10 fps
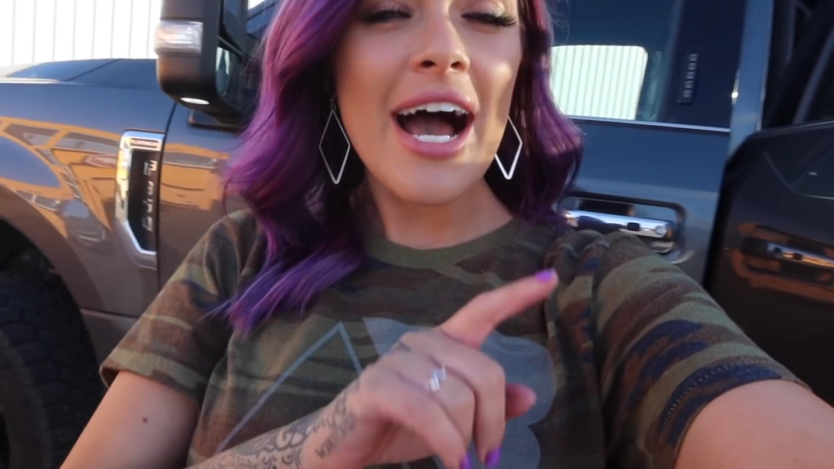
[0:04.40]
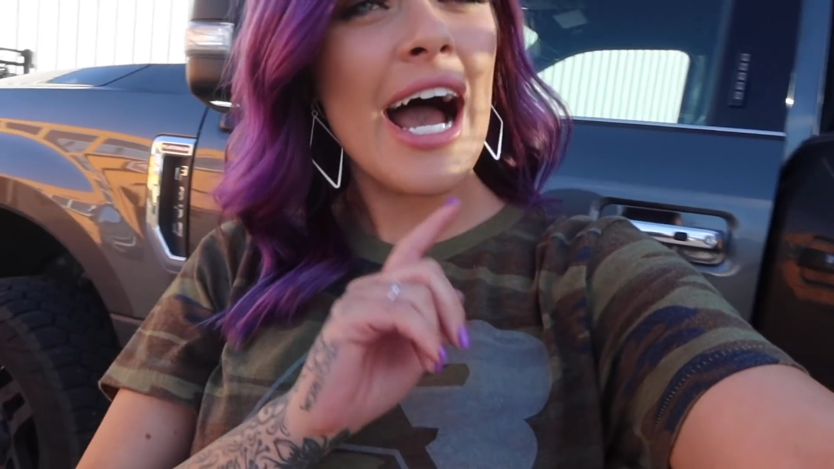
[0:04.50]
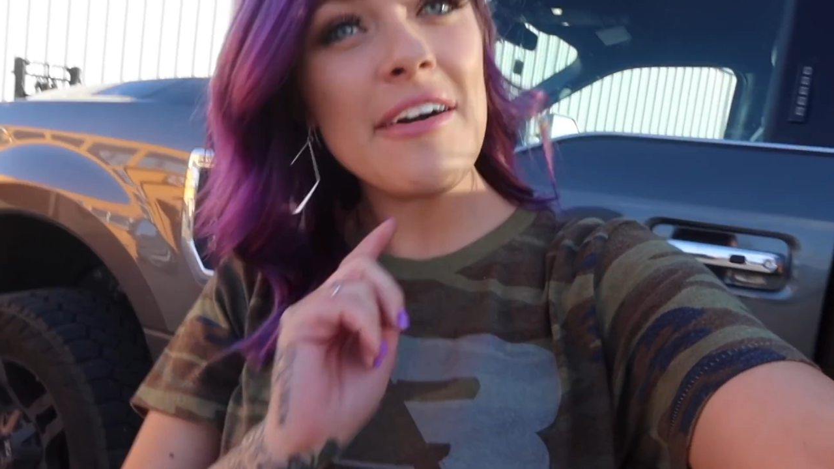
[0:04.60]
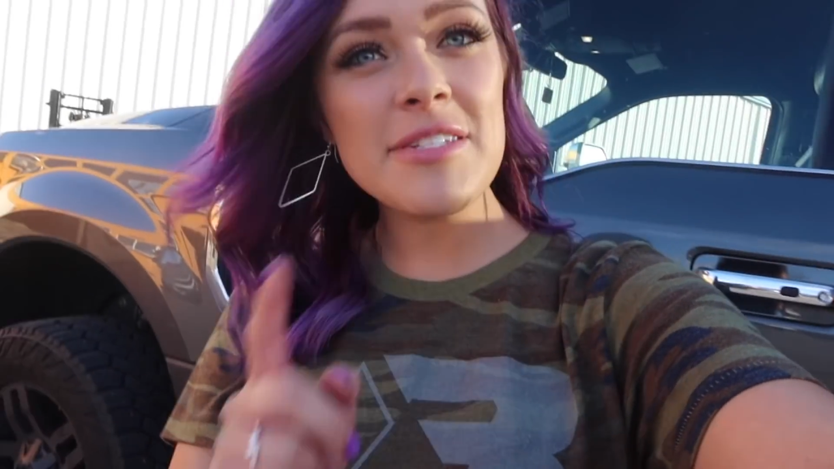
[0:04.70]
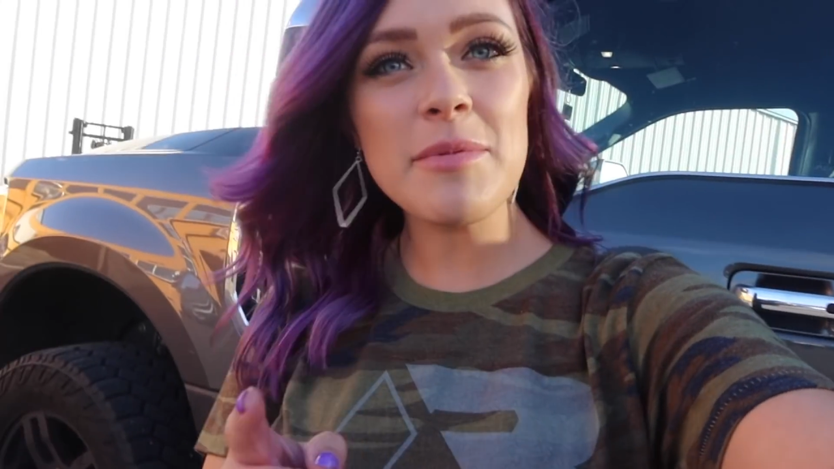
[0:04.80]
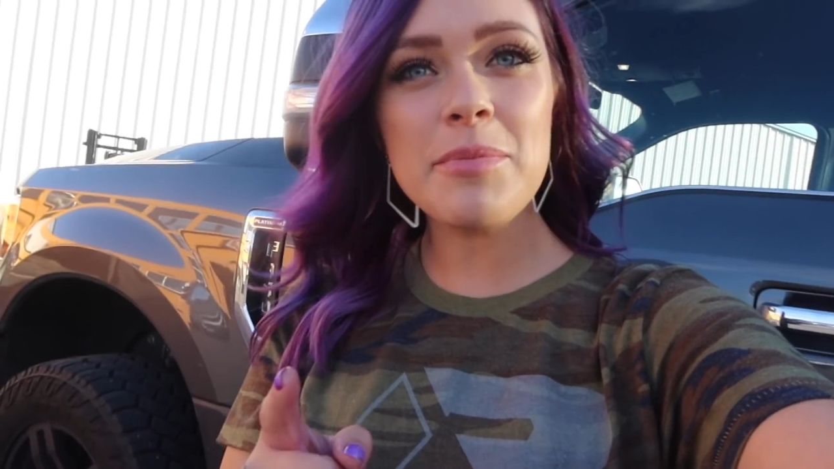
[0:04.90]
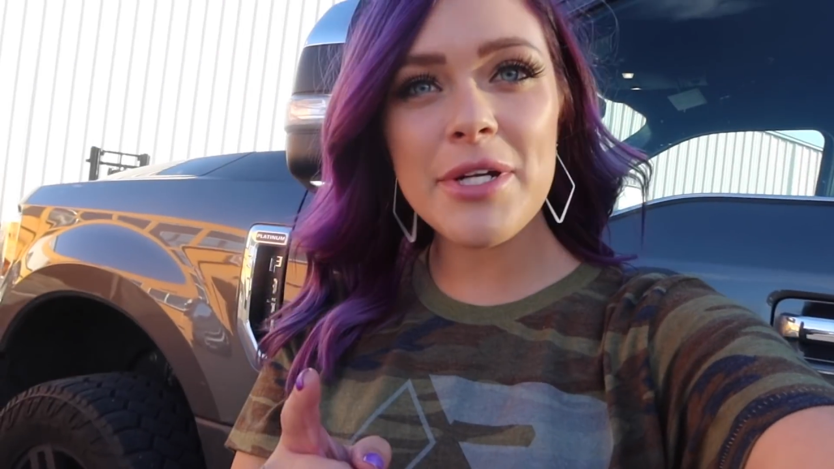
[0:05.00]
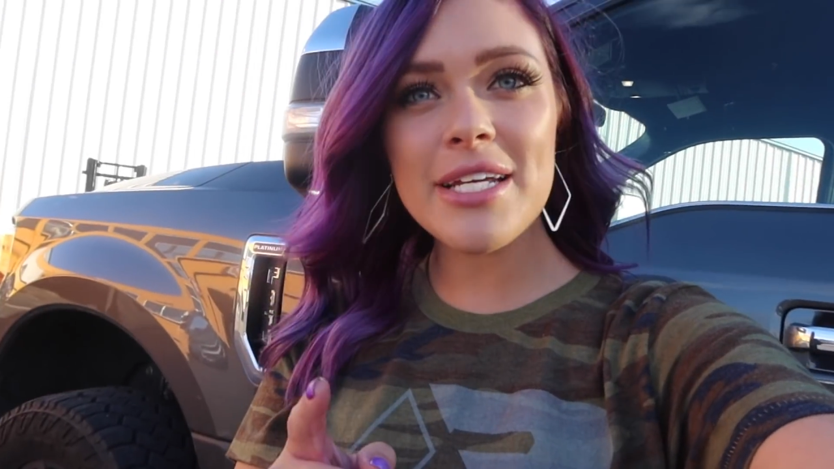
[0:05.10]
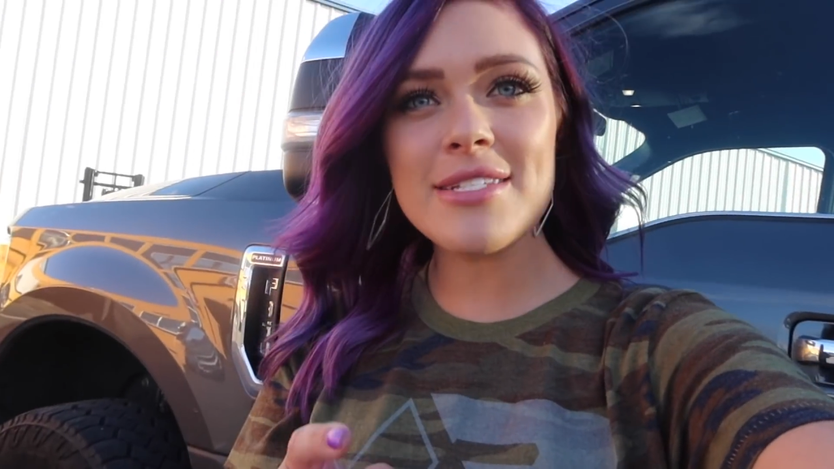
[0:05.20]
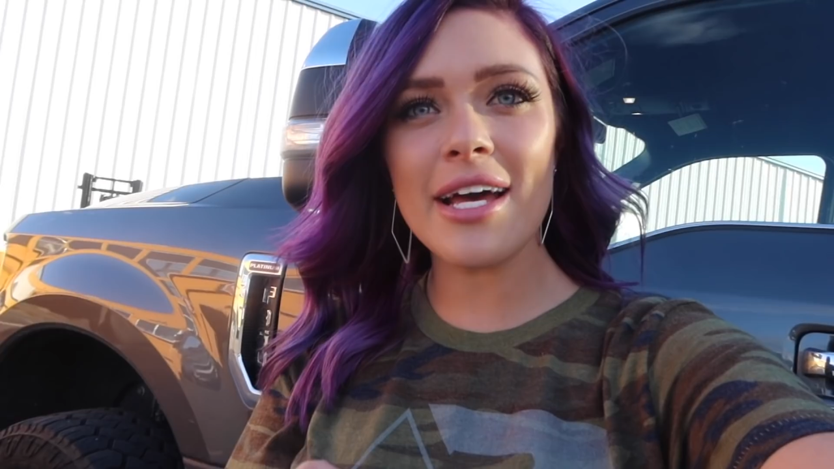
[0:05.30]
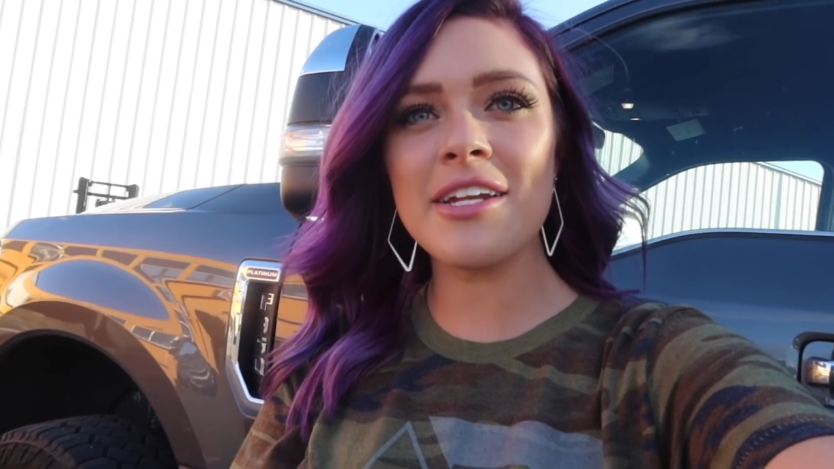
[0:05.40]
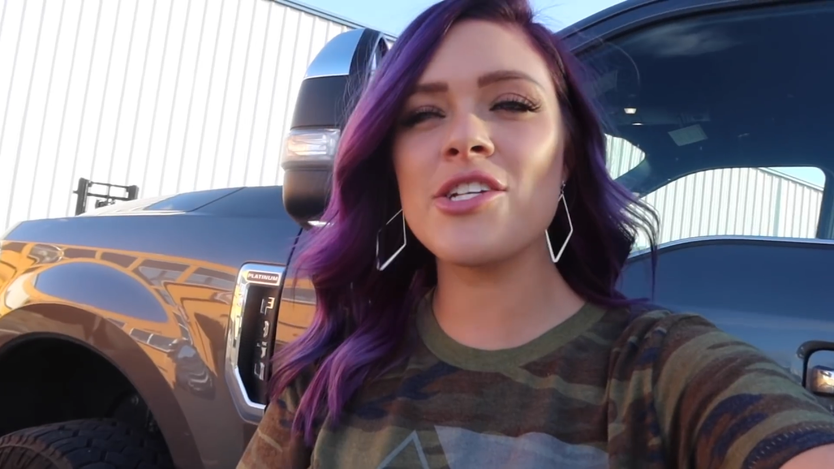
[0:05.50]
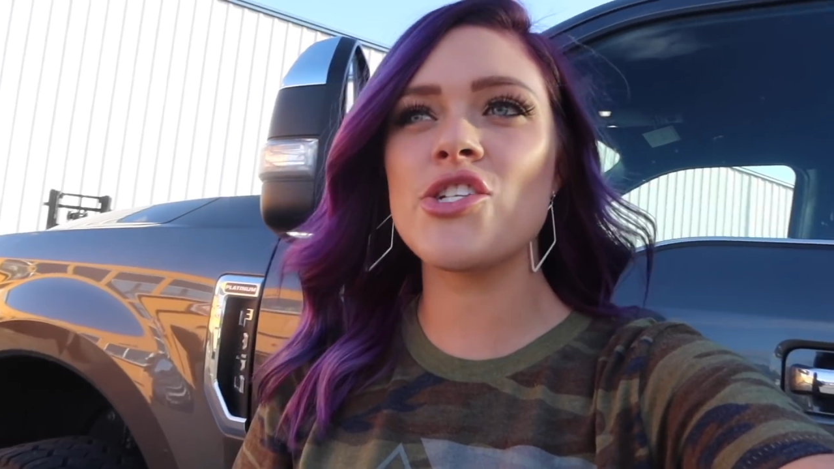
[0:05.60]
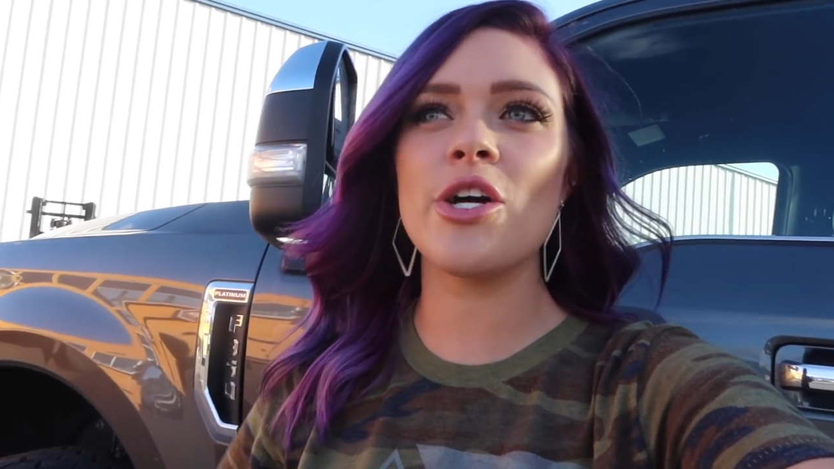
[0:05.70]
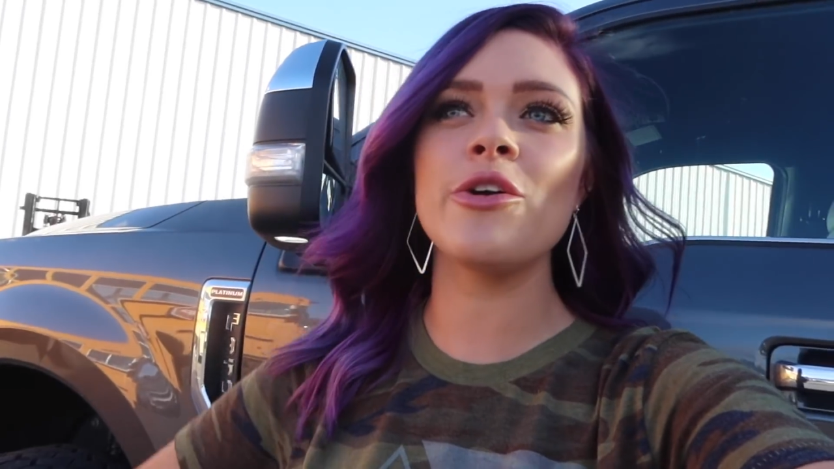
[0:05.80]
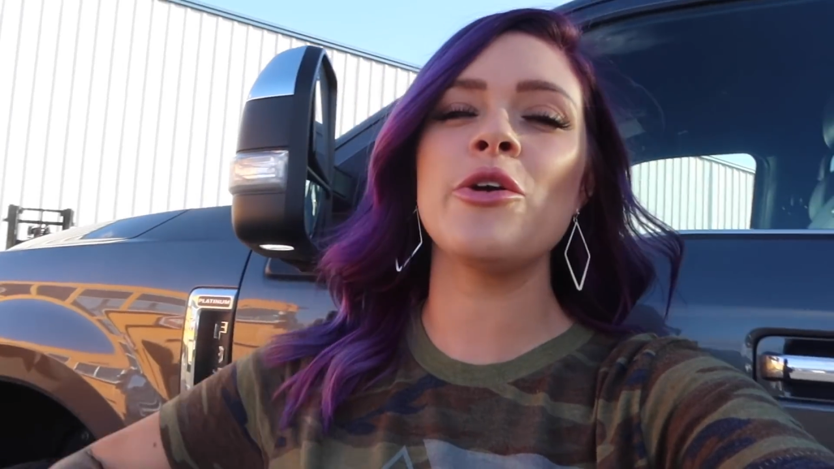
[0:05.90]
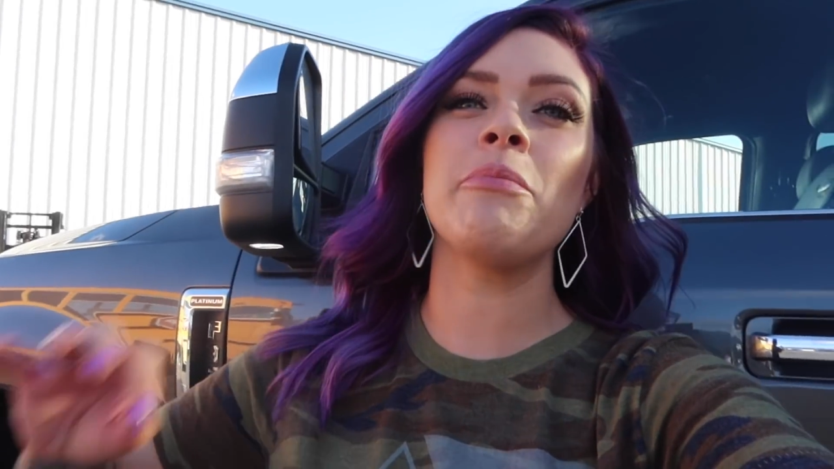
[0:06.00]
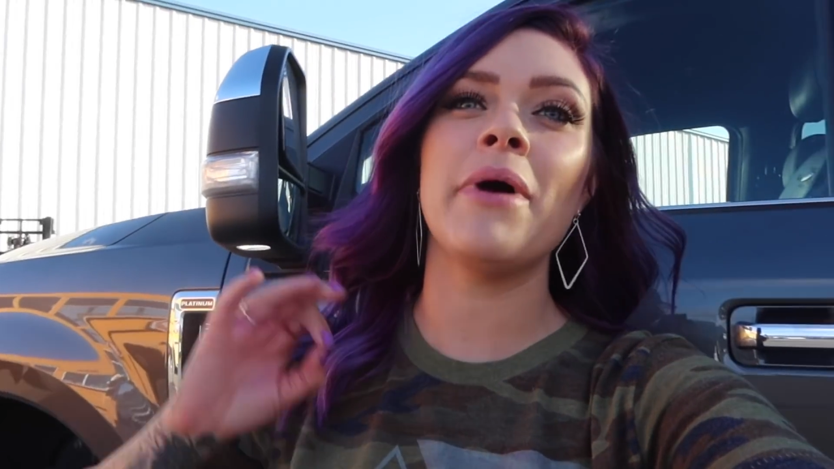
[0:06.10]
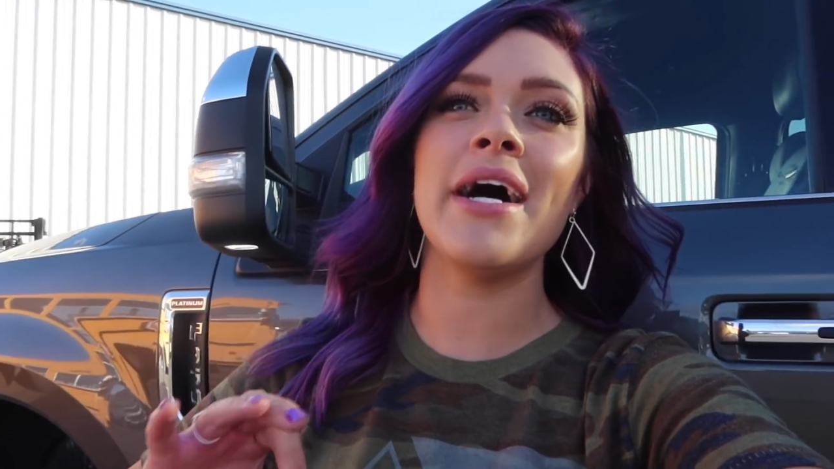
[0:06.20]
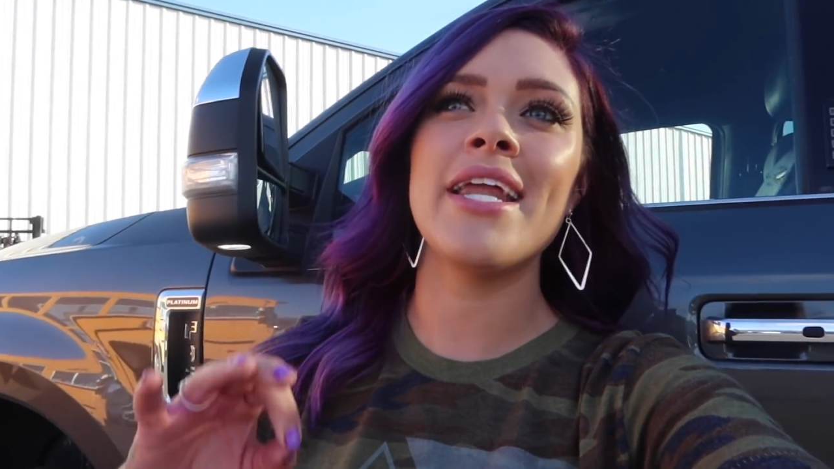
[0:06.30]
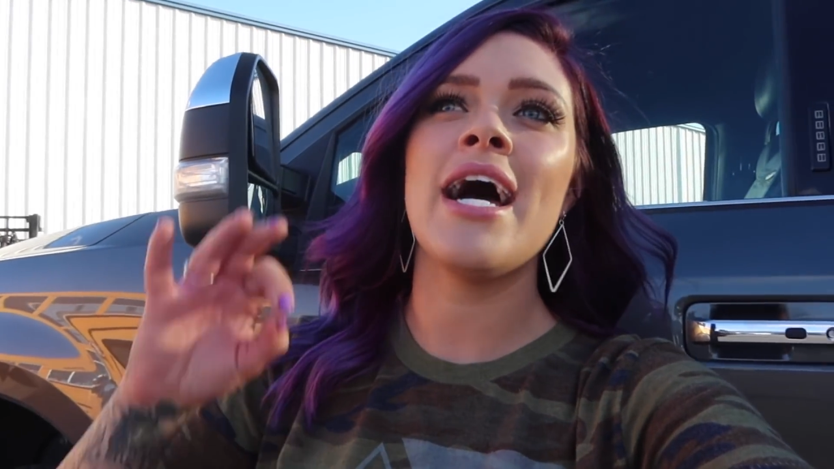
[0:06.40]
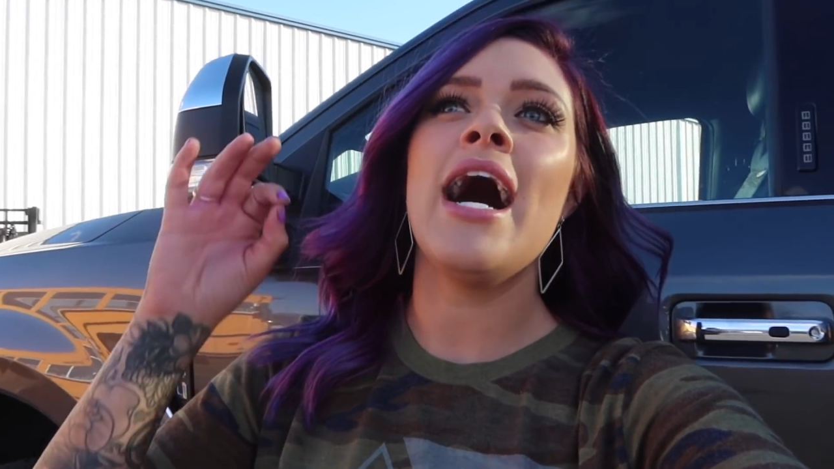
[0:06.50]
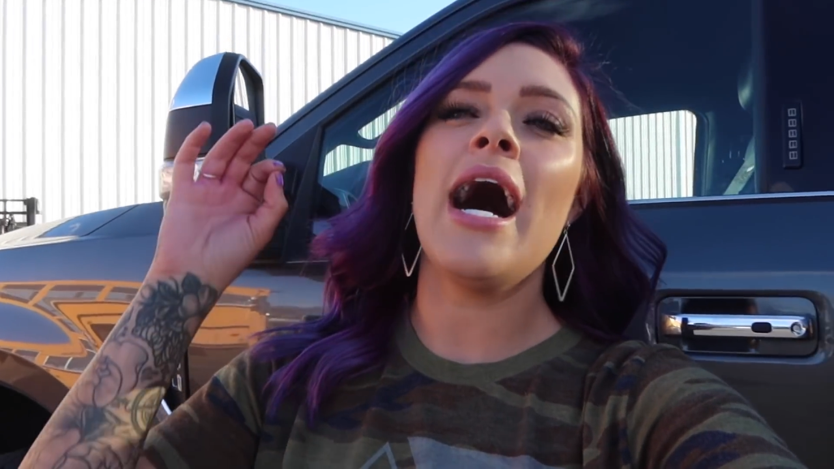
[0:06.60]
I have something pretty exciting to show you, but